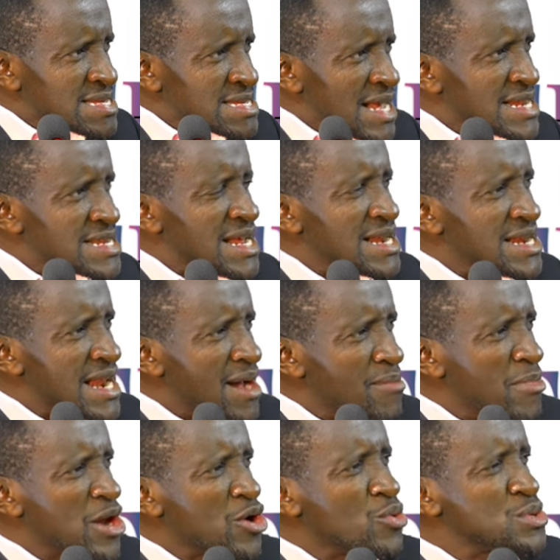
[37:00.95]
certain
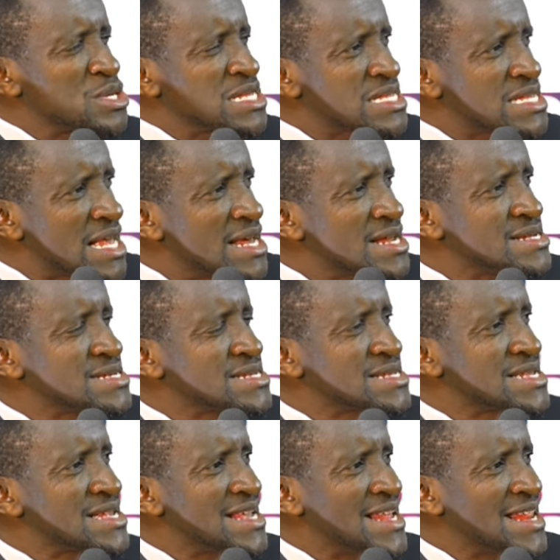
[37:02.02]
number of cells
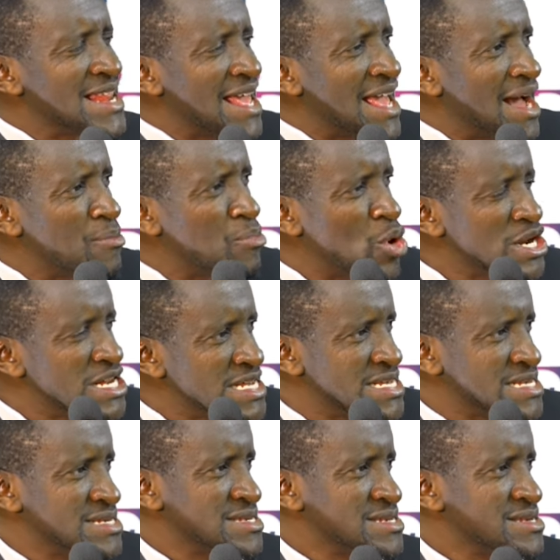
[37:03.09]
in their body